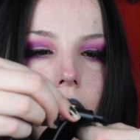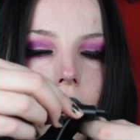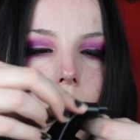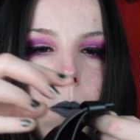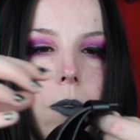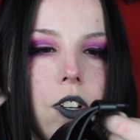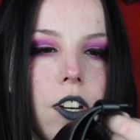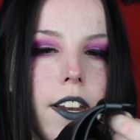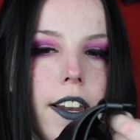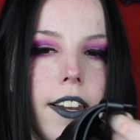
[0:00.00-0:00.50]

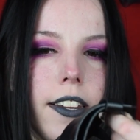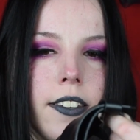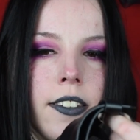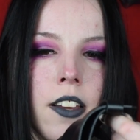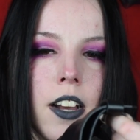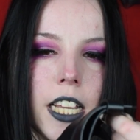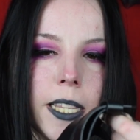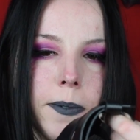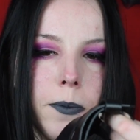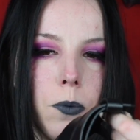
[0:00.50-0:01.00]
Which kind of
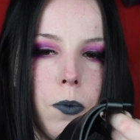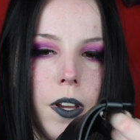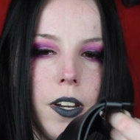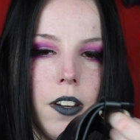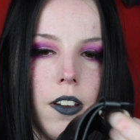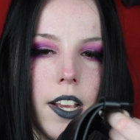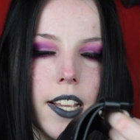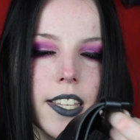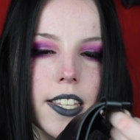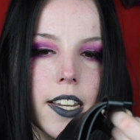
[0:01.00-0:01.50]
tucks them away
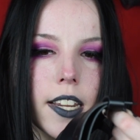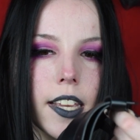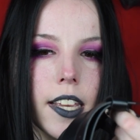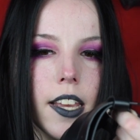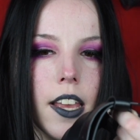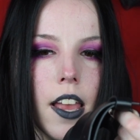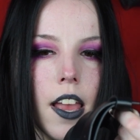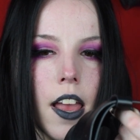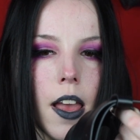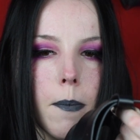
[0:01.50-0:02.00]
nicely,
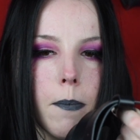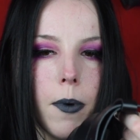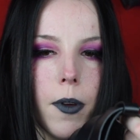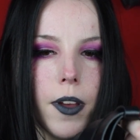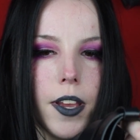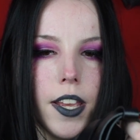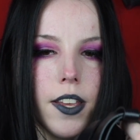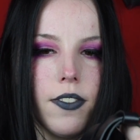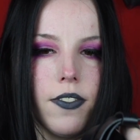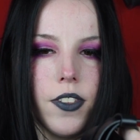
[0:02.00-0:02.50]

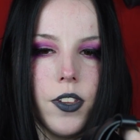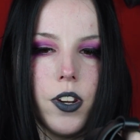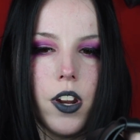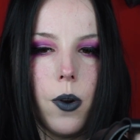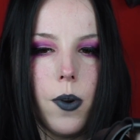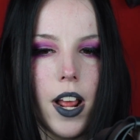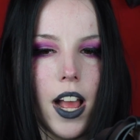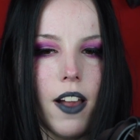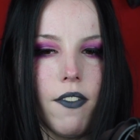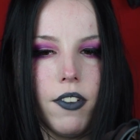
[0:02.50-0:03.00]
but if you
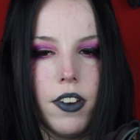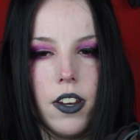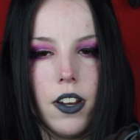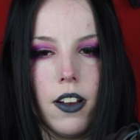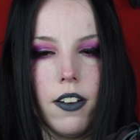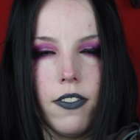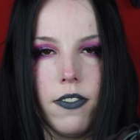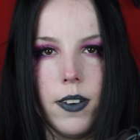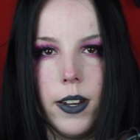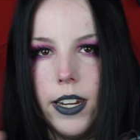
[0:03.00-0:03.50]
don't have
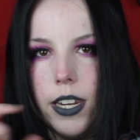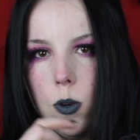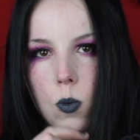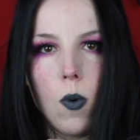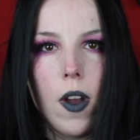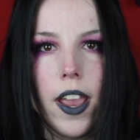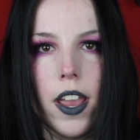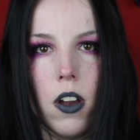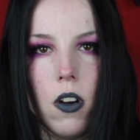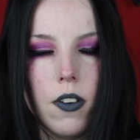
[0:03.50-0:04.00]
enough
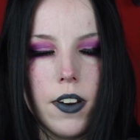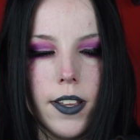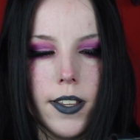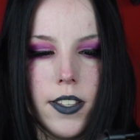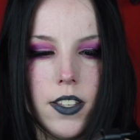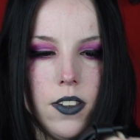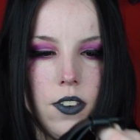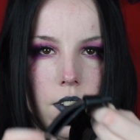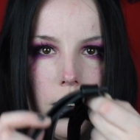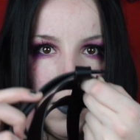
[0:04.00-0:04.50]
leeway on it
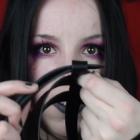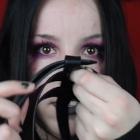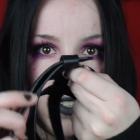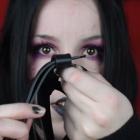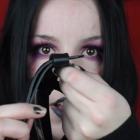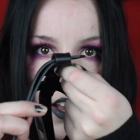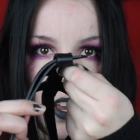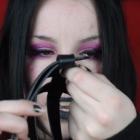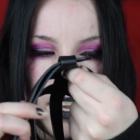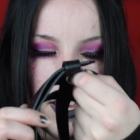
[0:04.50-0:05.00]
so you can
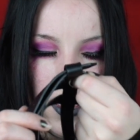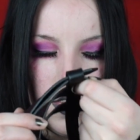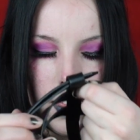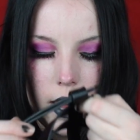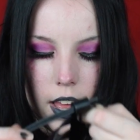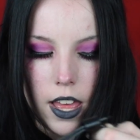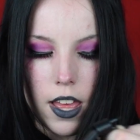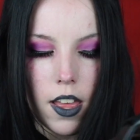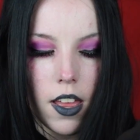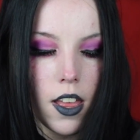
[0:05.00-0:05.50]
tuck it in
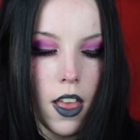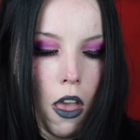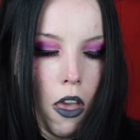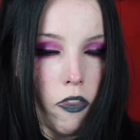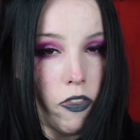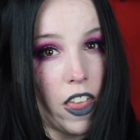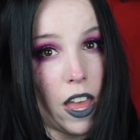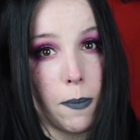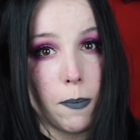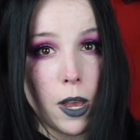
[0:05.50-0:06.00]
there,
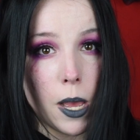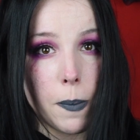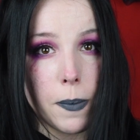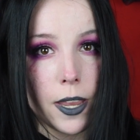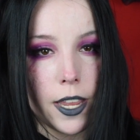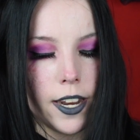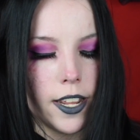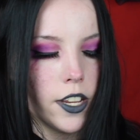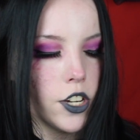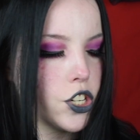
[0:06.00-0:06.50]
that might be
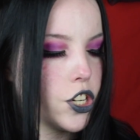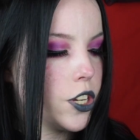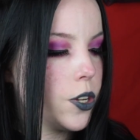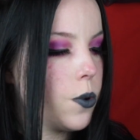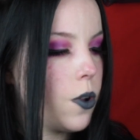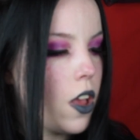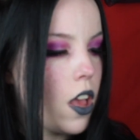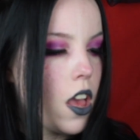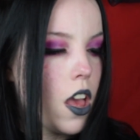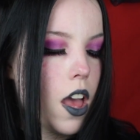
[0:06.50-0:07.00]
an issue.
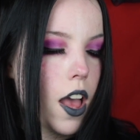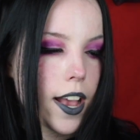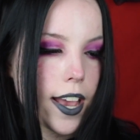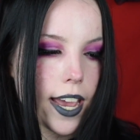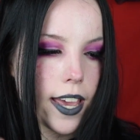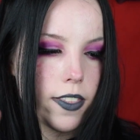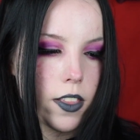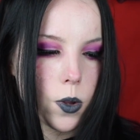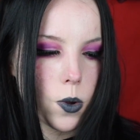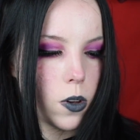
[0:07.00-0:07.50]

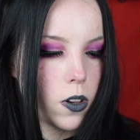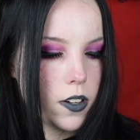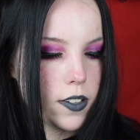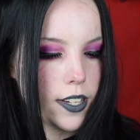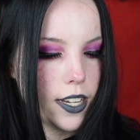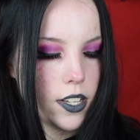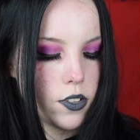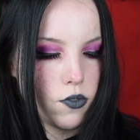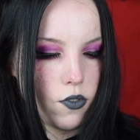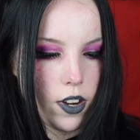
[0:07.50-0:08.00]
Again, the
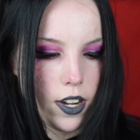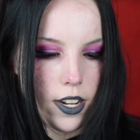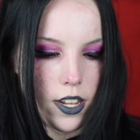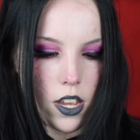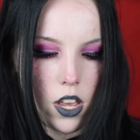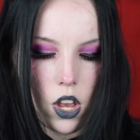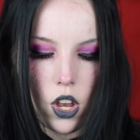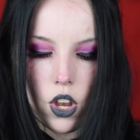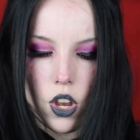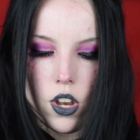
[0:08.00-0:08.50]
quality is
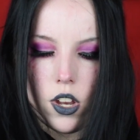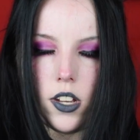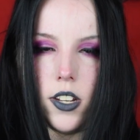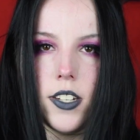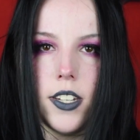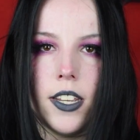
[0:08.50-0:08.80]
really good.